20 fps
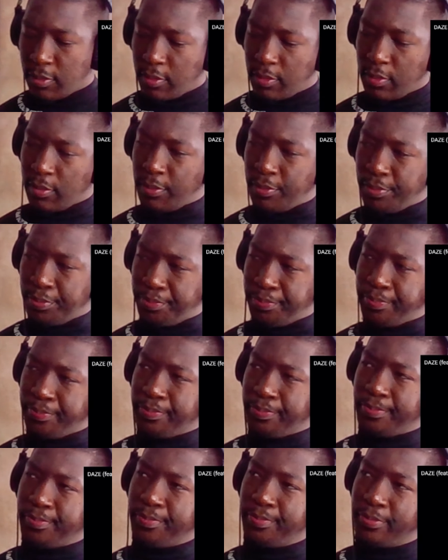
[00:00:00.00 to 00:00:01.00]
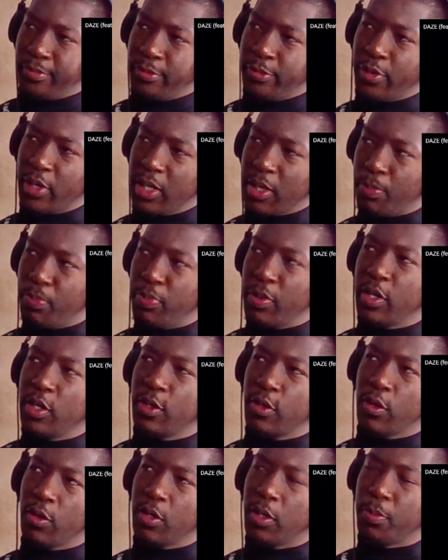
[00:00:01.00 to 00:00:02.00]
Hmm. Fuck the beef
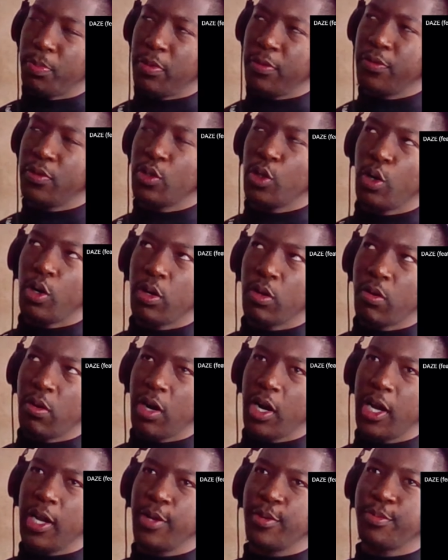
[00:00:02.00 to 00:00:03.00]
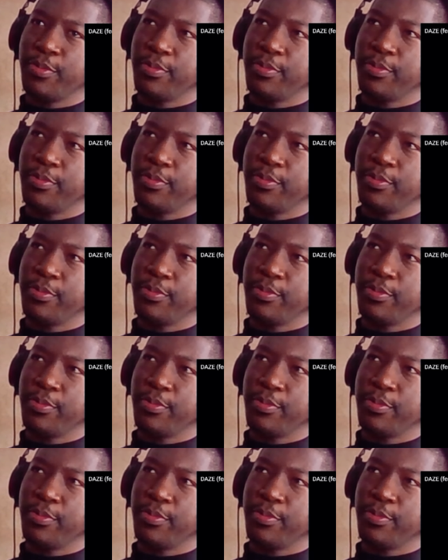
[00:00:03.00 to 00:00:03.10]
talk, the beef talk, right?